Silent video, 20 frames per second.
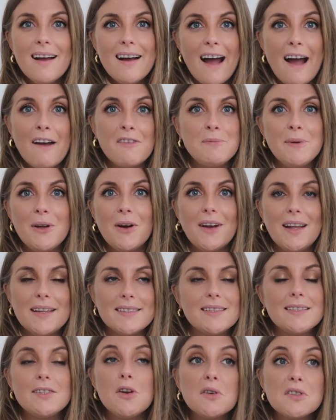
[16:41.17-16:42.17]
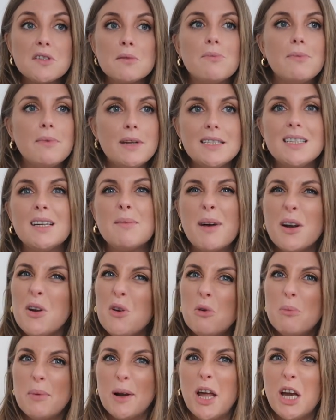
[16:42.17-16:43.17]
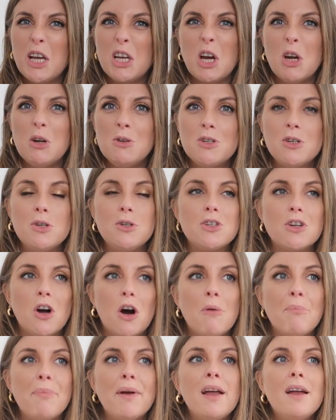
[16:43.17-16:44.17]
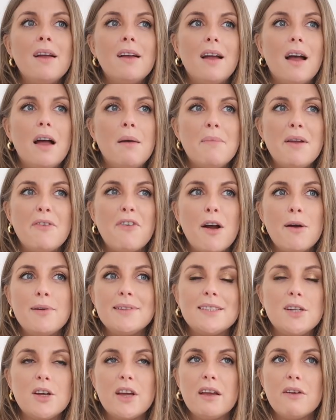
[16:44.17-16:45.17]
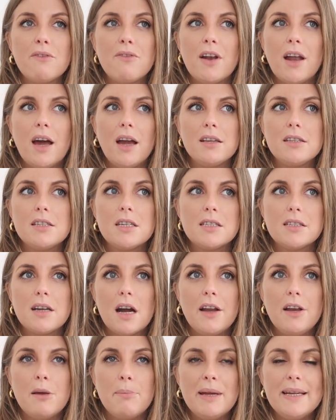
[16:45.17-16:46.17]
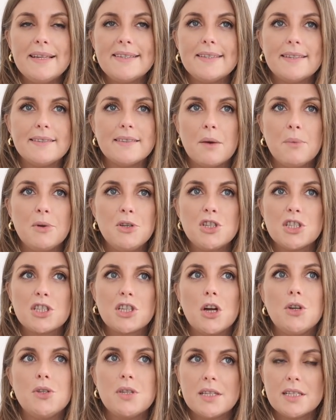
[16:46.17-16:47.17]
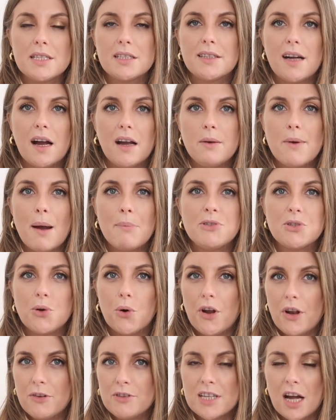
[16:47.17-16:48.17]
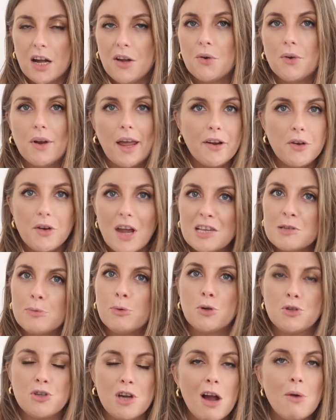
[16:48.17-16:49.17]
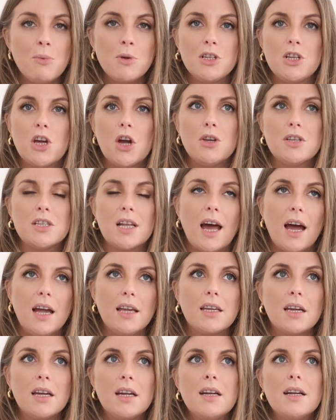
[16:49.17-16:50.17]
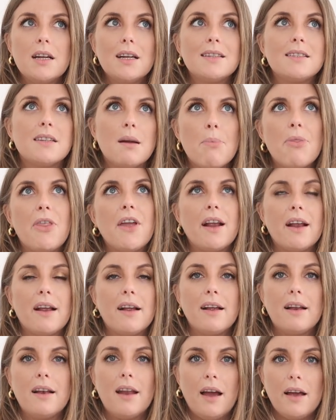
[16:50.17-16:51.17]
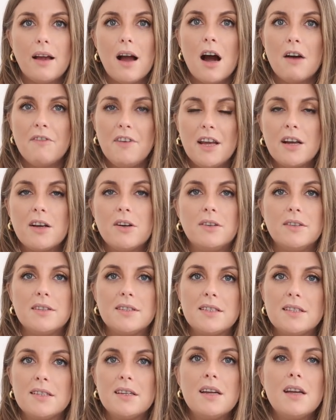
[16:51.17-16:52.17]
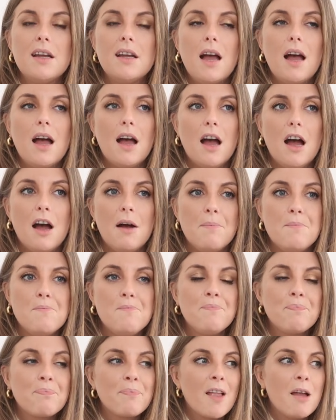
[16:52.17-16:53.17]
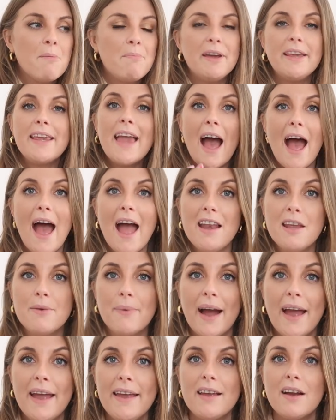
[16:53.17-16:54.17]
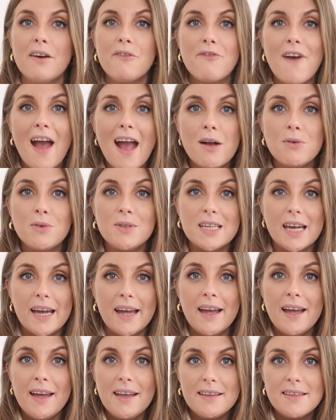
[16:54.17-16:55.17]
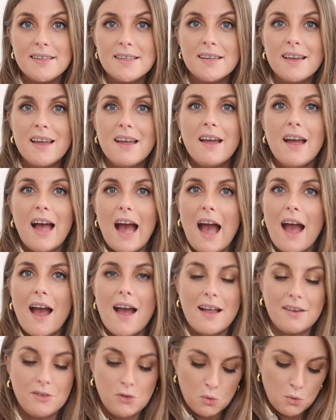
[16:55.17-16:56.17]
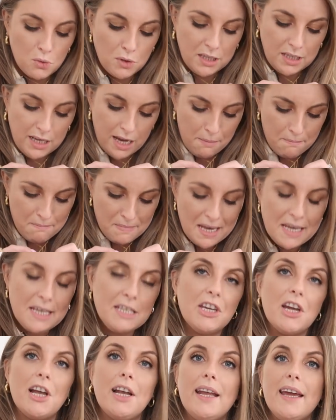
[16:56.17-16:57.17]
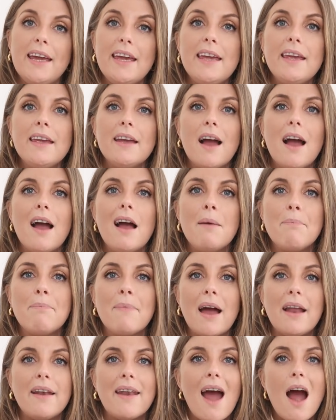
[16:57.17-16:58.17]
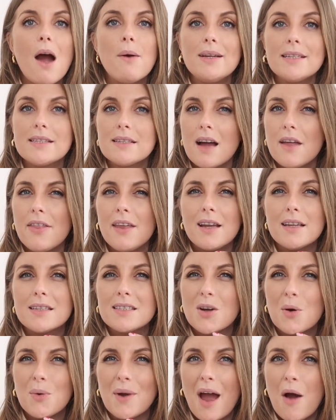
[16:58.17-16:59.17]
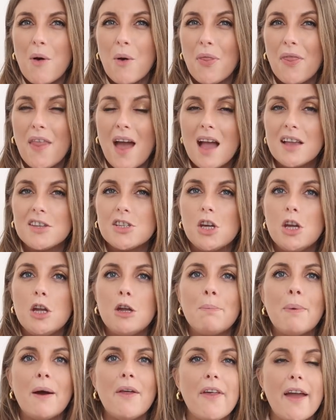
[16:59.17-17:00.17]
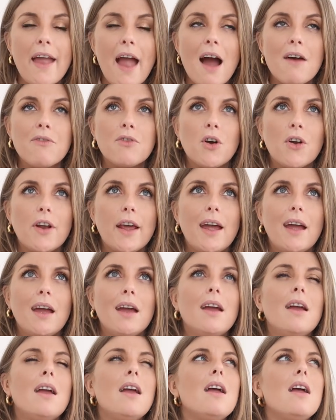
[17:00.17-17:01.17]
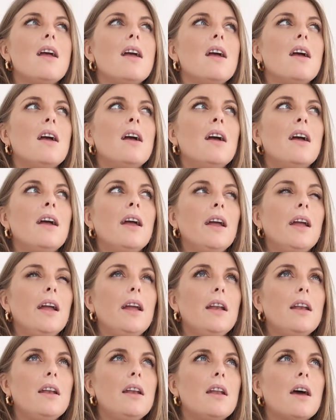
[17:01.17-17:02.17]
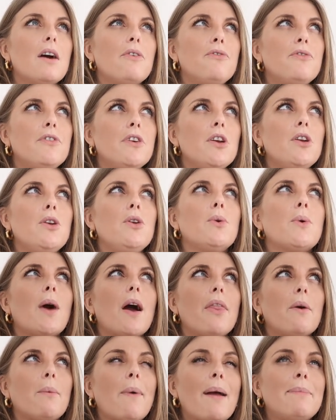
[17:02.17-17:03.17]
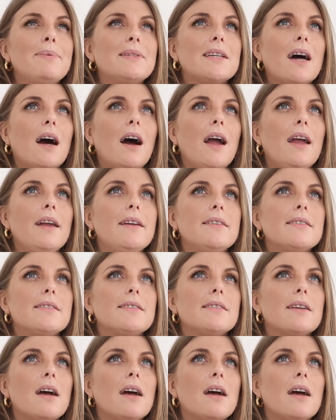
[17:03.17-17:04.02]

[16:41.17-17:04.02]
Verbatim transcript: I have to be honest, it's not some it's not my normal like go-to shop. Um if I was looking for like designer pieces, I would just go to the designer website or like Net-a-Porter. I wouldn't go to like something like Harvey Nichols. Um but yeah, anyway, found it and ordered it immediately, um and now it's I think it's sold out on there too, but they have got it in a few other websites.